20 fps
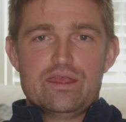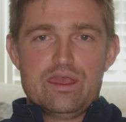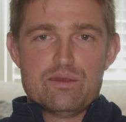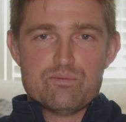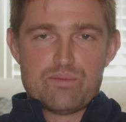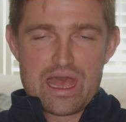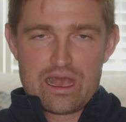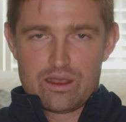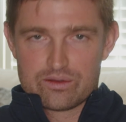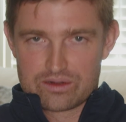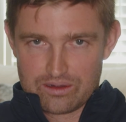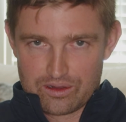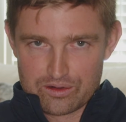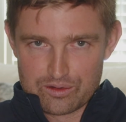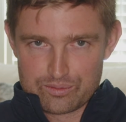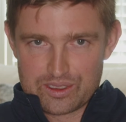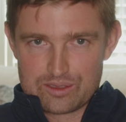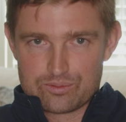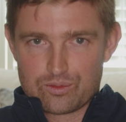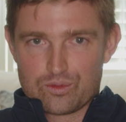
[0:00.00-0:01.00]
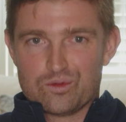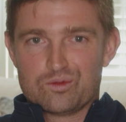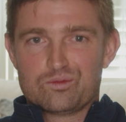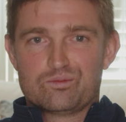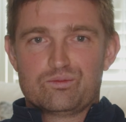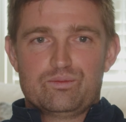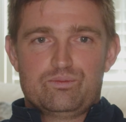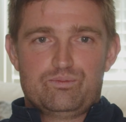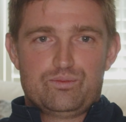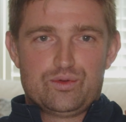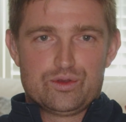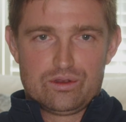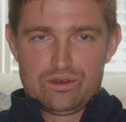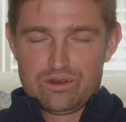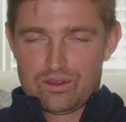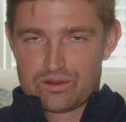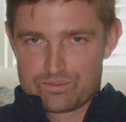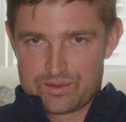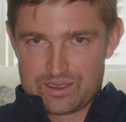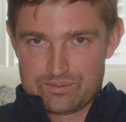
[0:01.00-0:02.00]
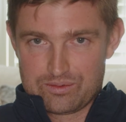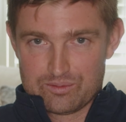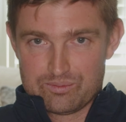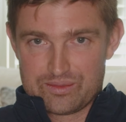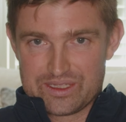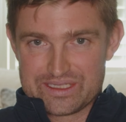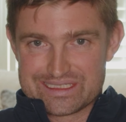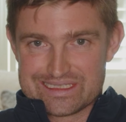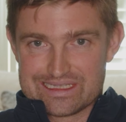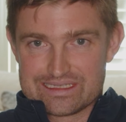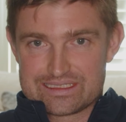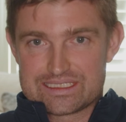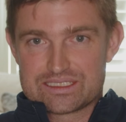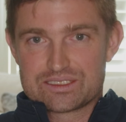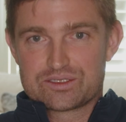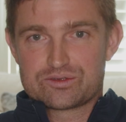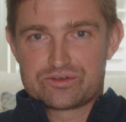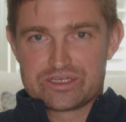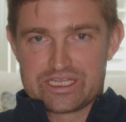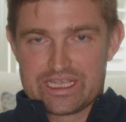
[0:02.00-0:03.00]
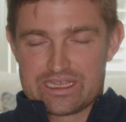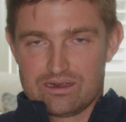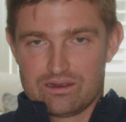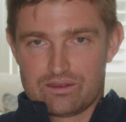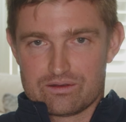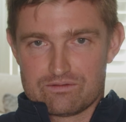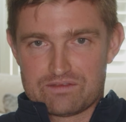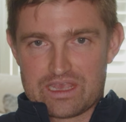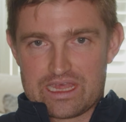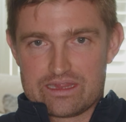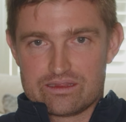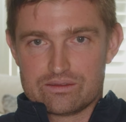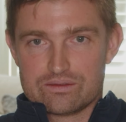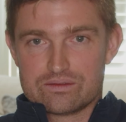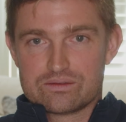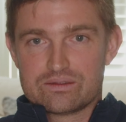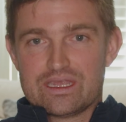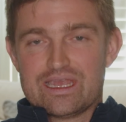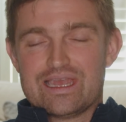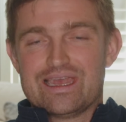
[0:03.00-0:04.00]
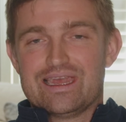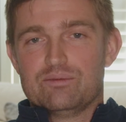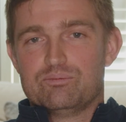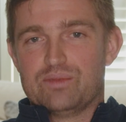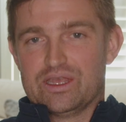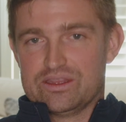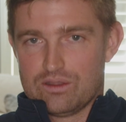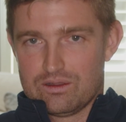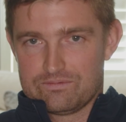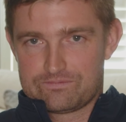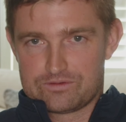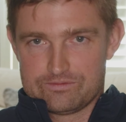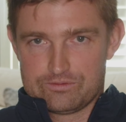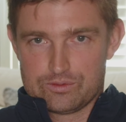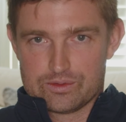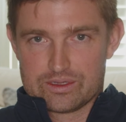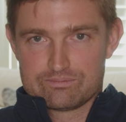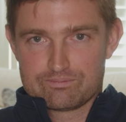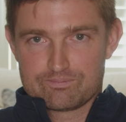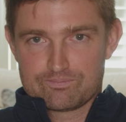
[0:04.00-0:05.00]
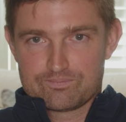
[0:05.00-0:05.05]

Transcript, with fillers: Empowered a lot of people, put a lot of people in business, create a lot of value, but not for everyone.